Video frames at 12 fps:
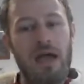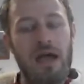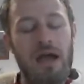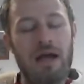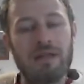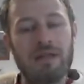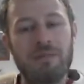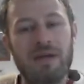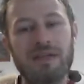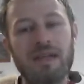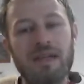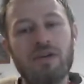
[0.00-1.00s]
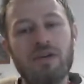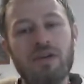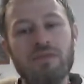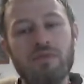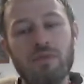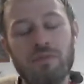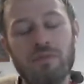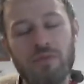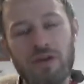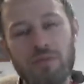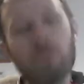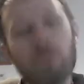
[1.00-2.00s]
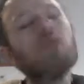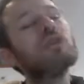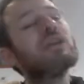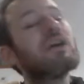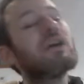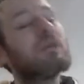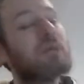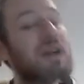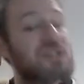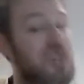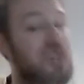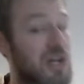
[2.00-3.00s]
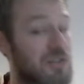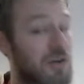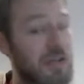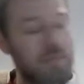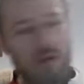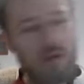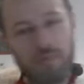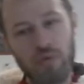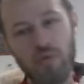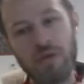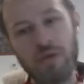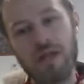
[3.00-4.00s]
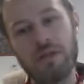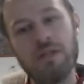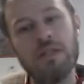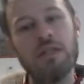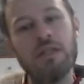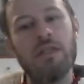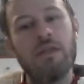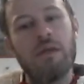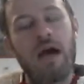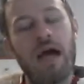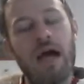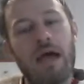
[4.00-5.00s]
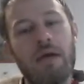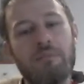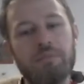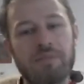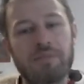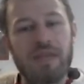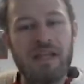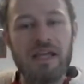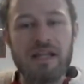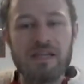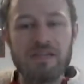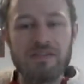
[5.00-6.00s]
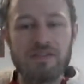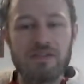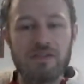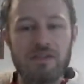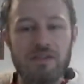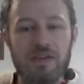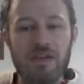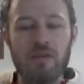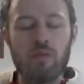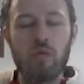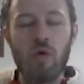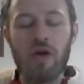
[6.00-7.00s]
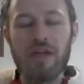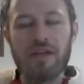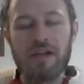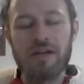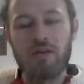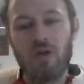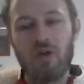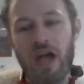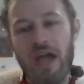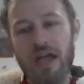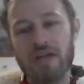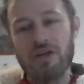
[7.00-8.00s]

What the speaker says: And the magnetic will pull it out of place, not a tiny bit, but it will. In England, the white and grey